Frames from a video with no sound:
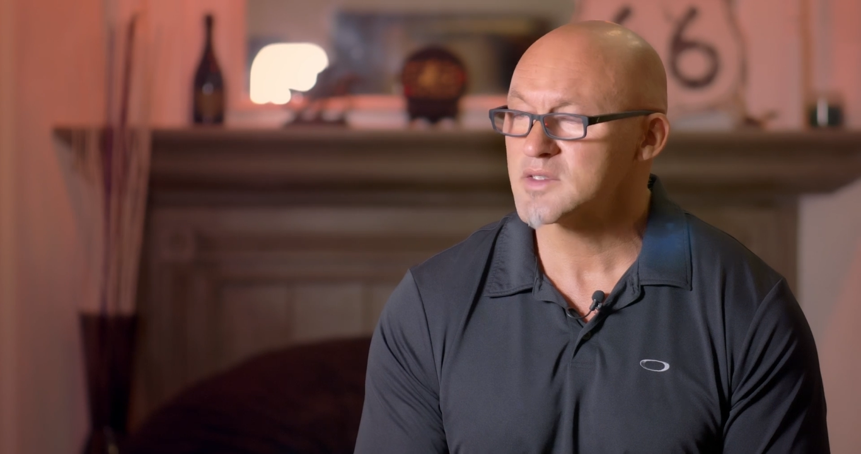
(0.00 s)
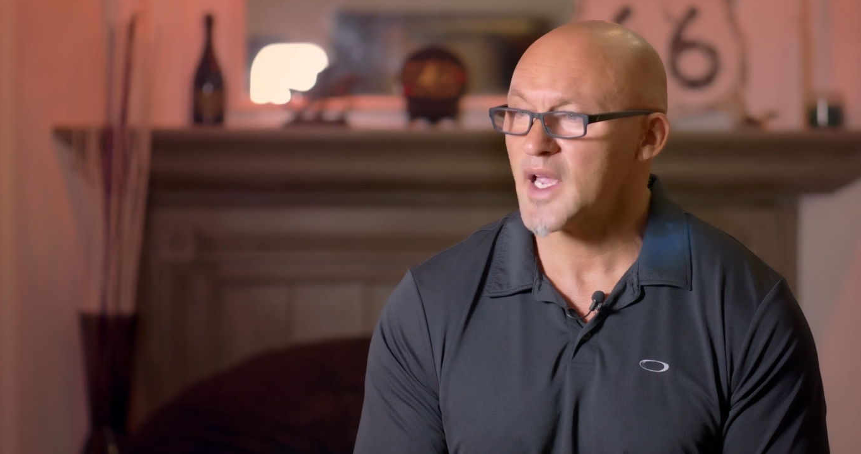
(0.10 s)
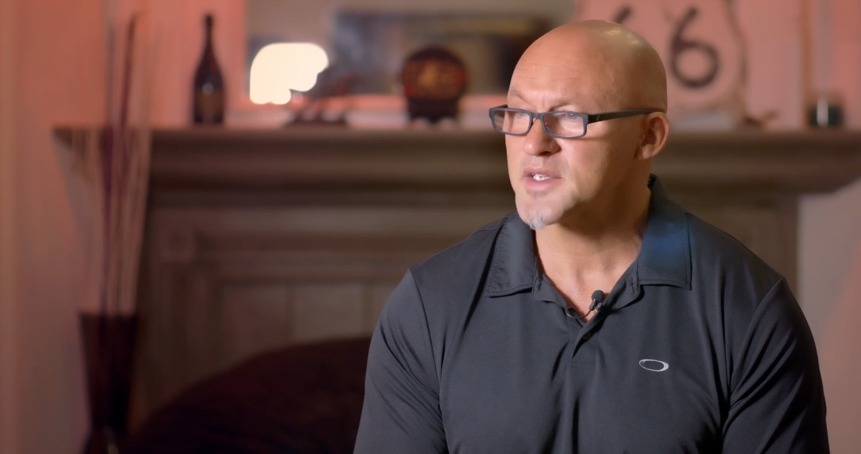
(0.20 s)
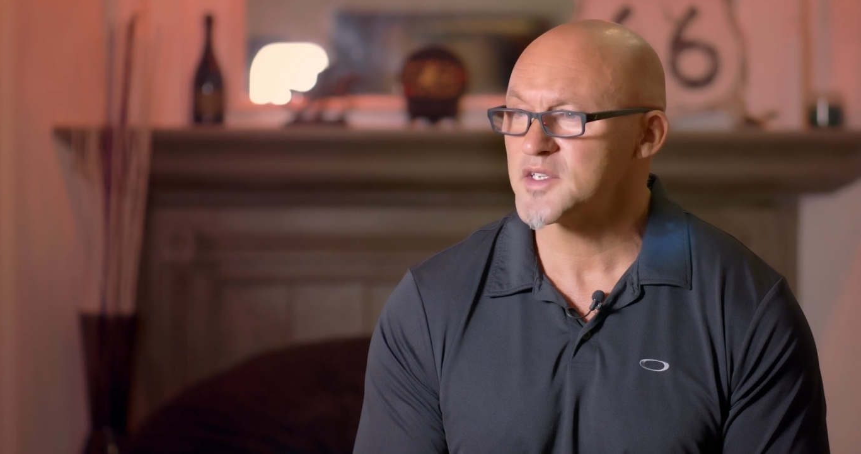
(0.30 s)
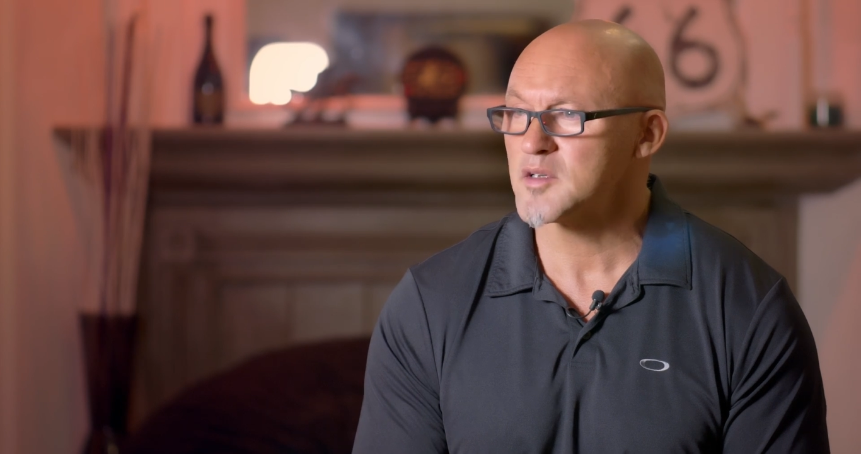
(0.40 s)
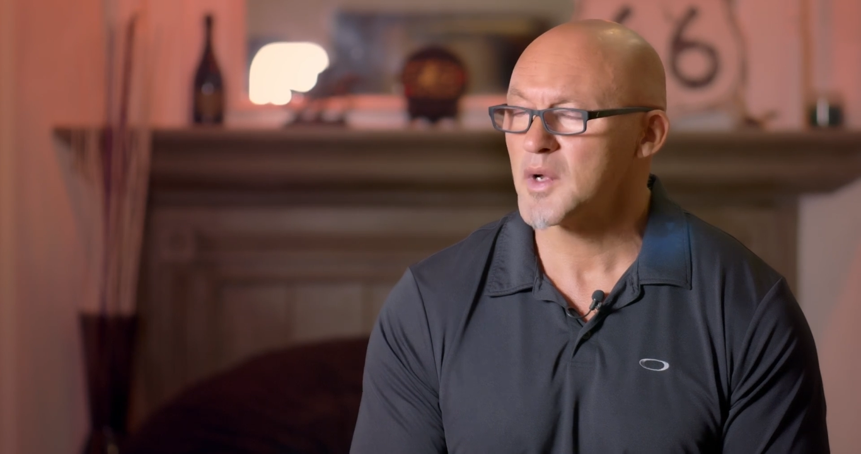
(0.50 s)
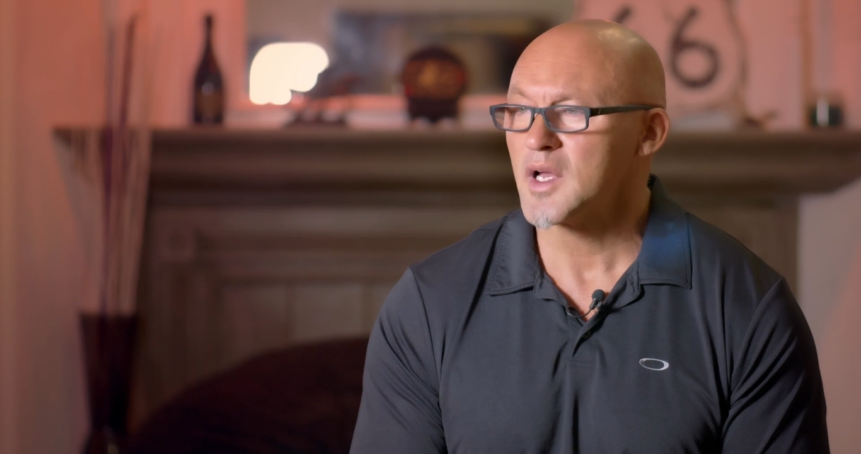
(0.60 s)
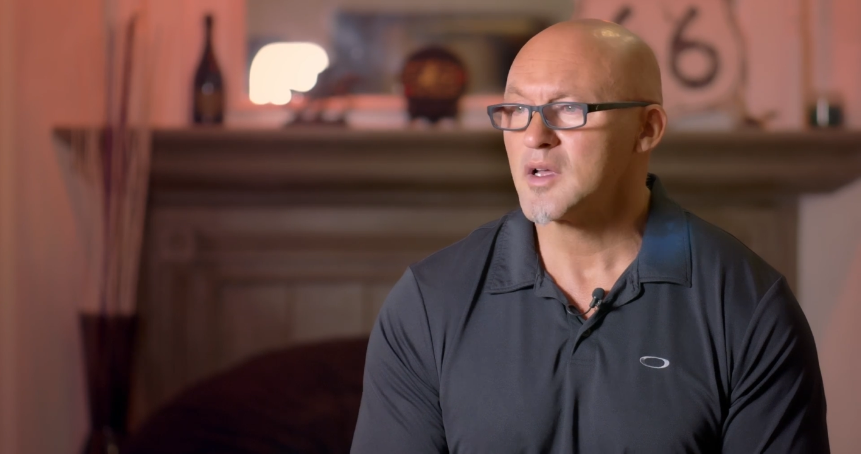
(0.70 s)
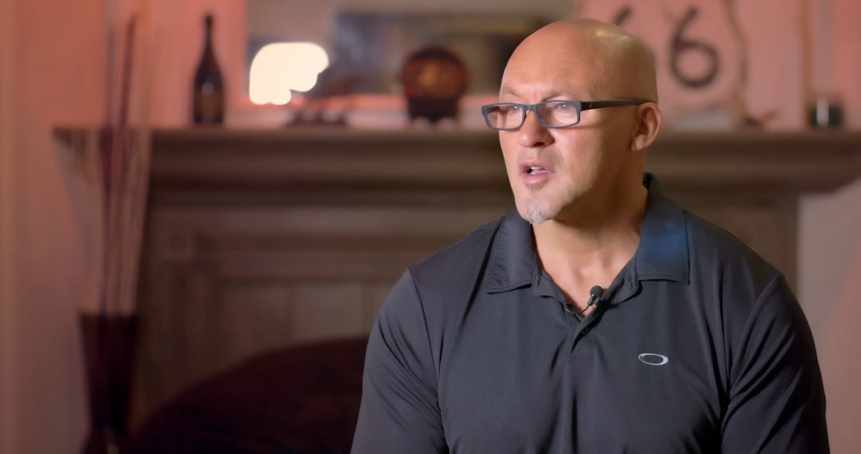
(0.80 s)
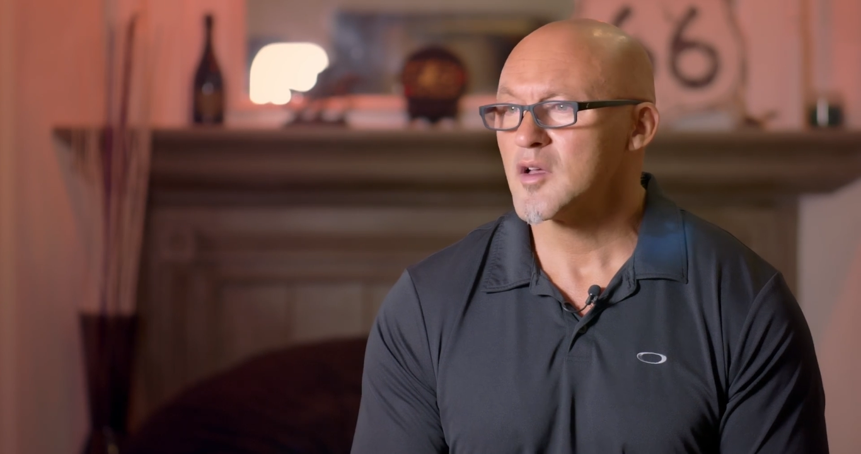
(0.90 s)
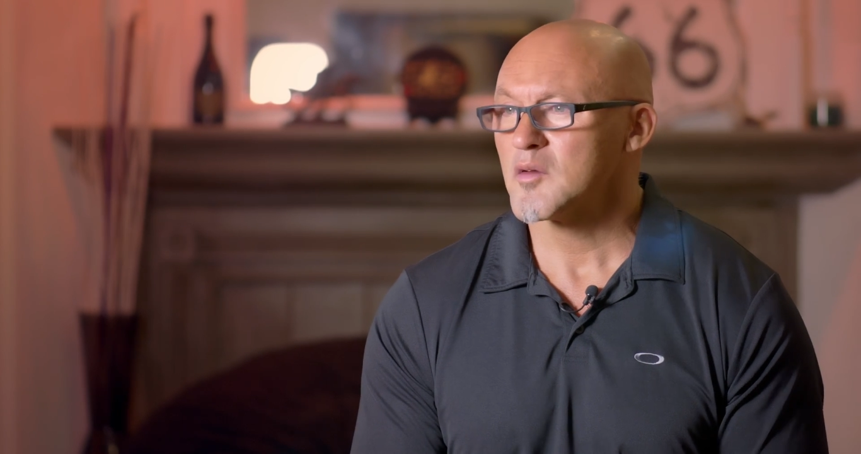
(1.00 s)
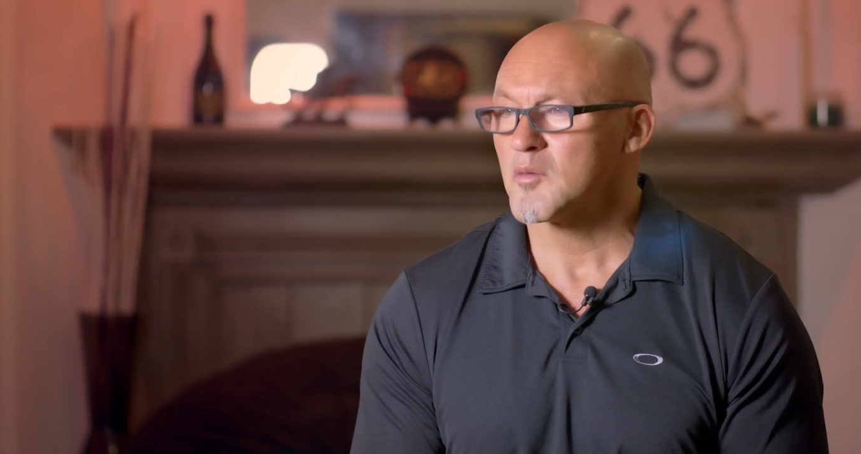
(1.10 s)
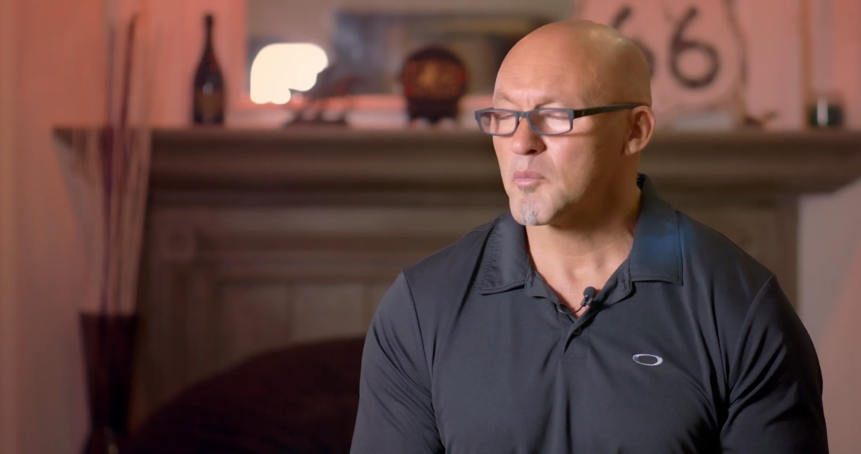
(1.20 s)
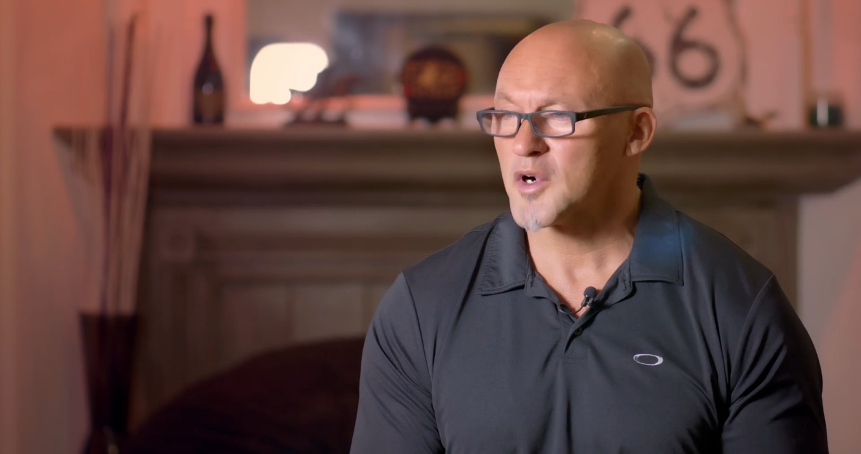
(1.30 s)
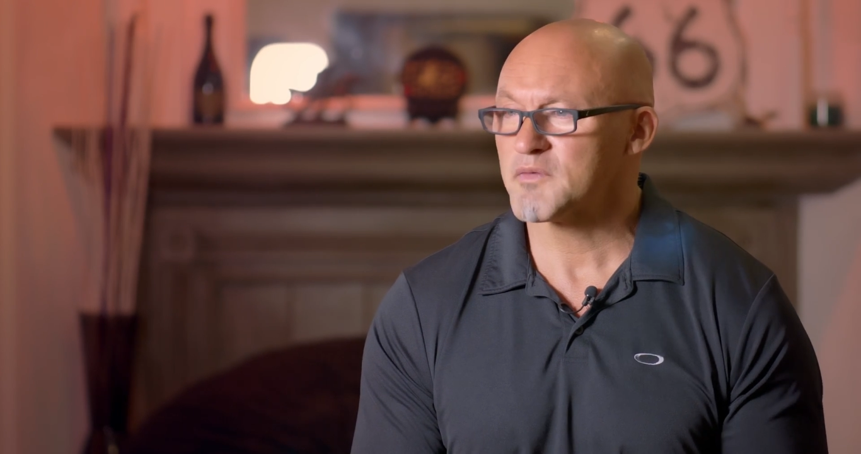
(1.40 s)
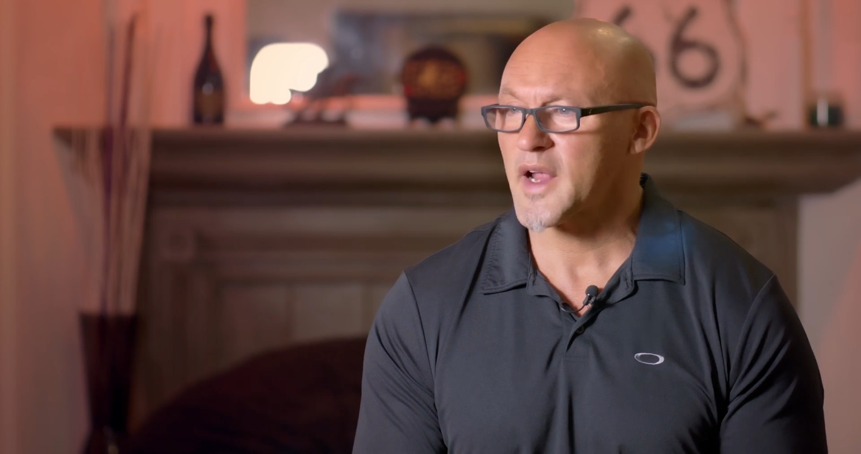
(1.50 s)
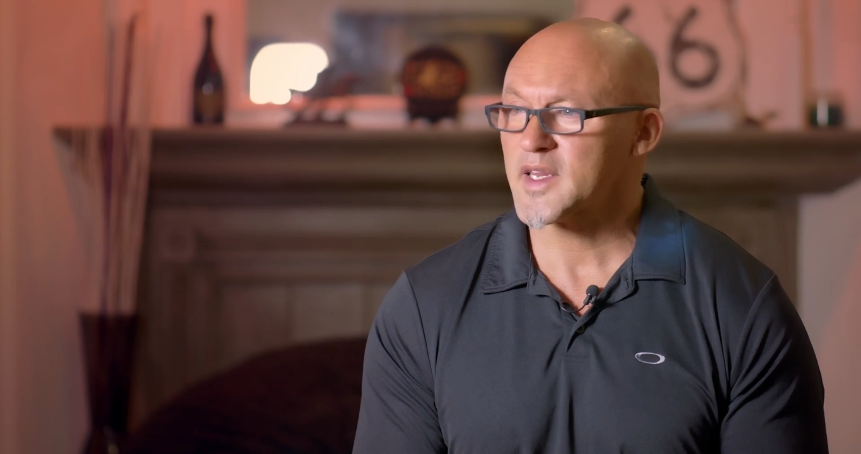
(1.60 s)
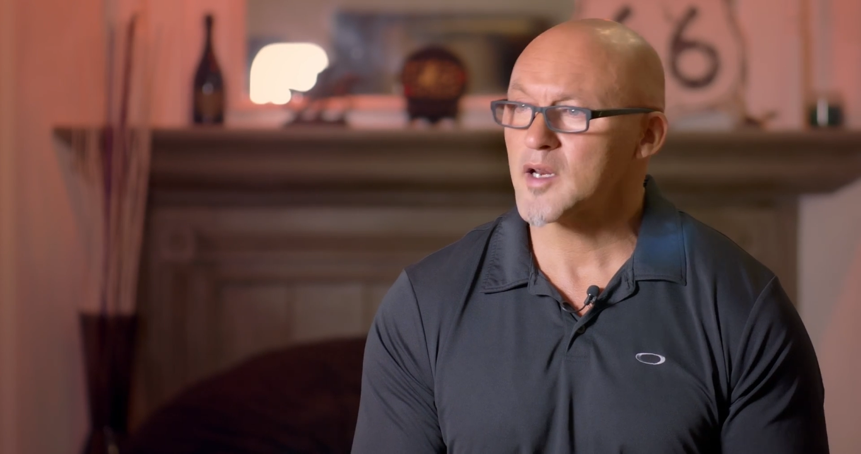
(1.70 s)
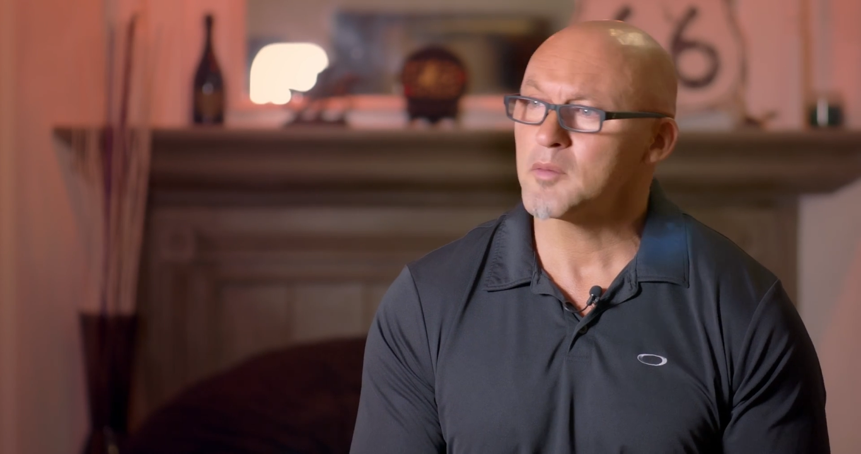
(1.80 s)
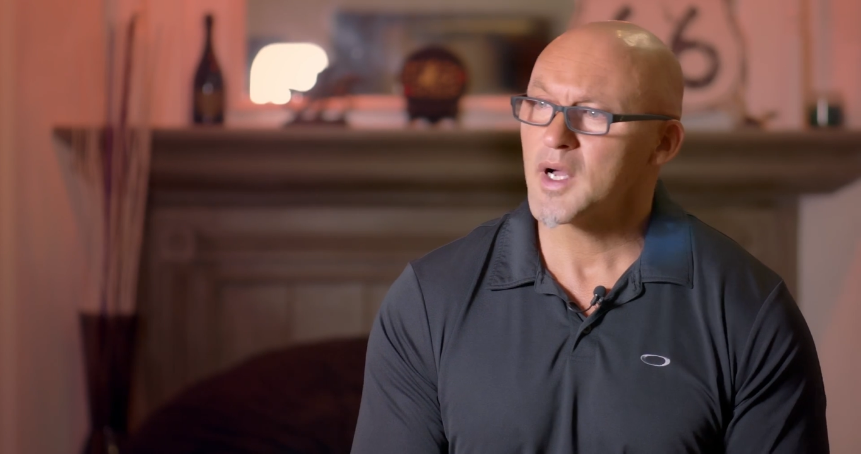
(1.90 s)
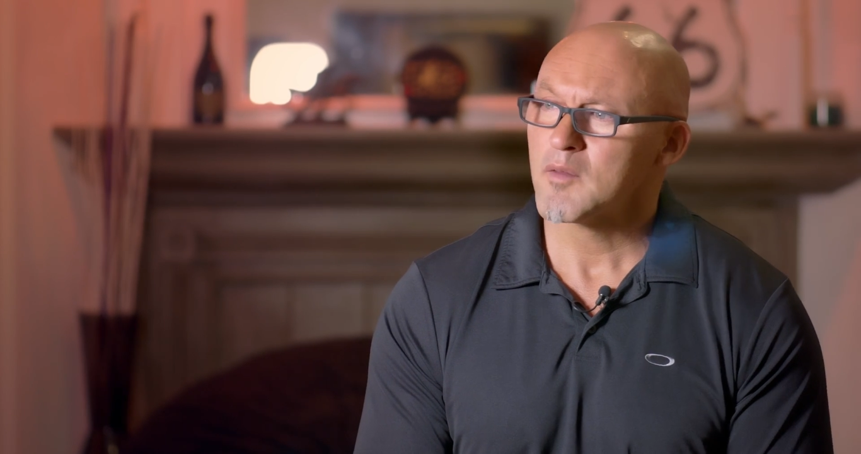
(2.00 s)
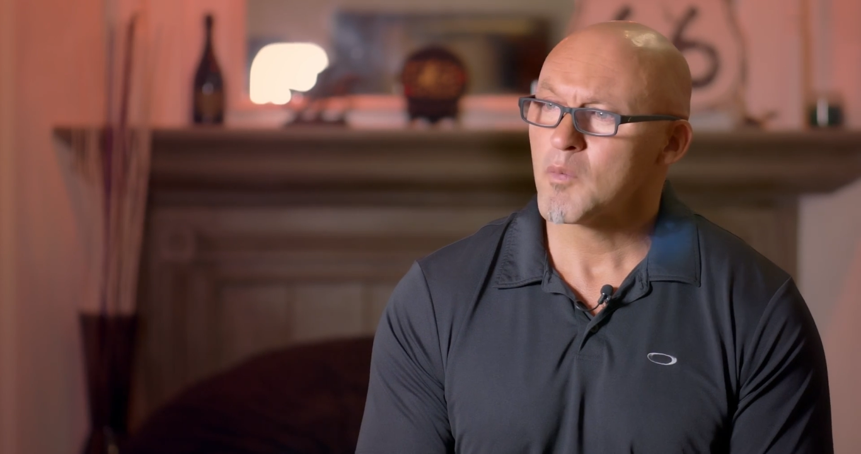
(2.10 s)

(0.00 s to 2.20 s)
testing them, perfecting them.